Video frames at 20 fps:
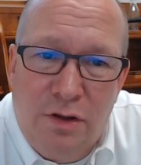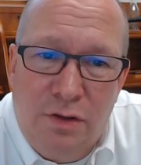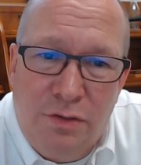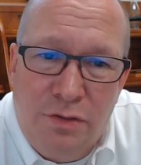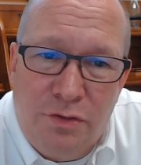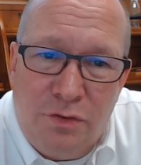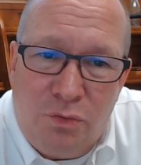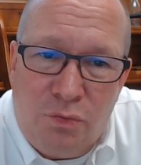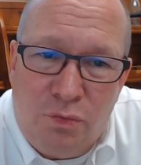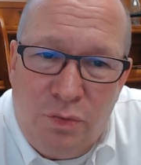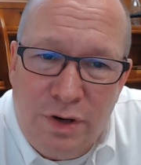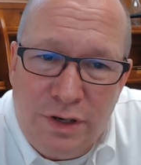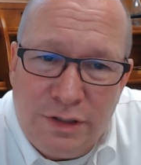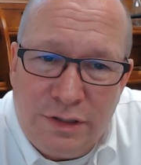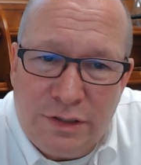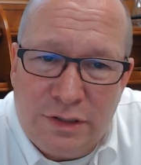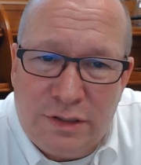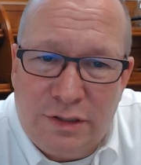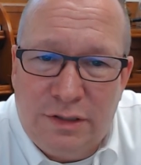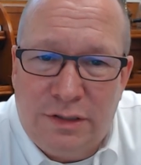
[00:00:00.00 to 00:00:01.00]
the
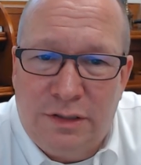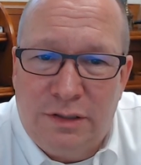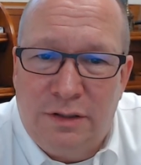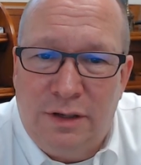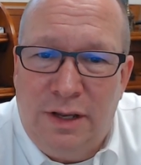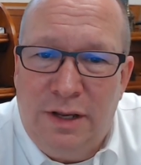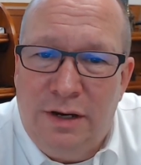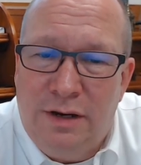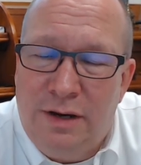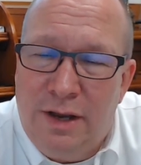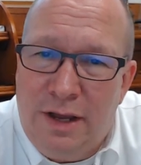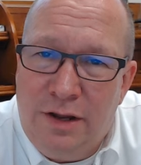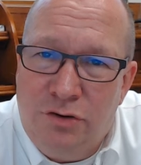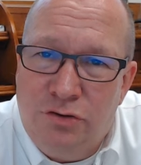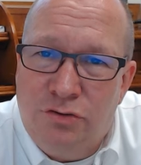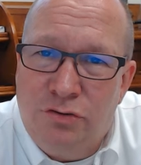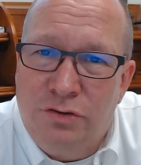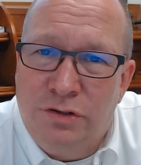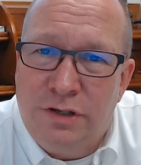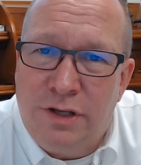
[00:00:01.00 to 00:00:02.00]
risks and
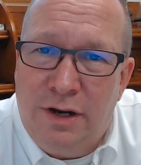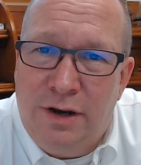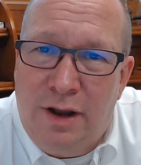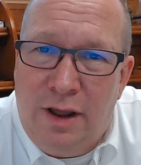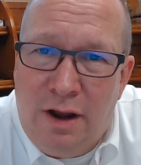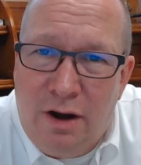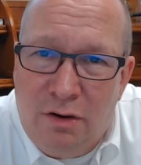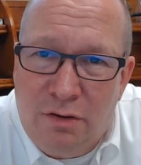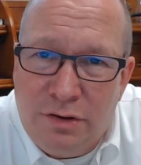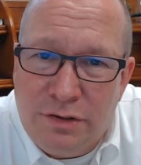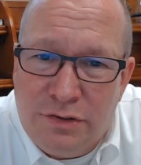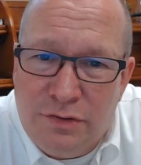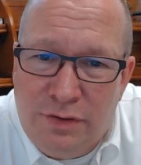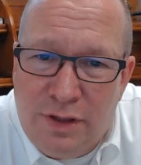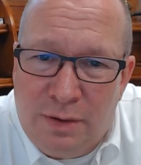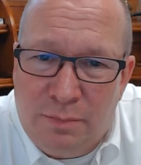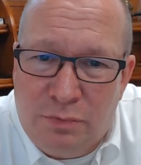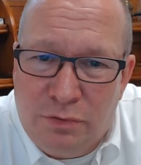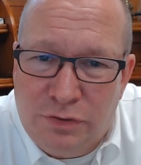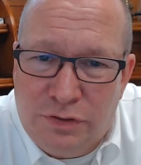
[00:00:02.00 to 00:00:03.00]
dangers inherent to
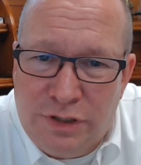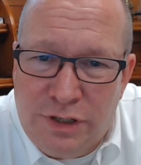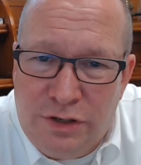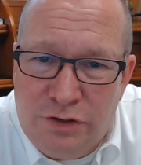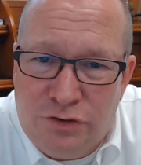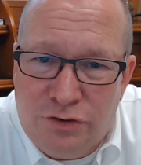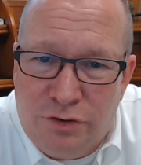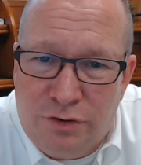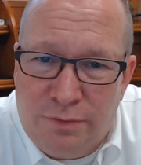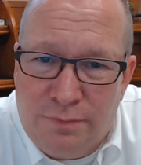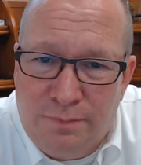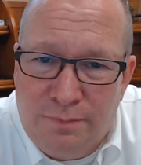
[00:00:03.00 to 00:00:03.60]
that procedure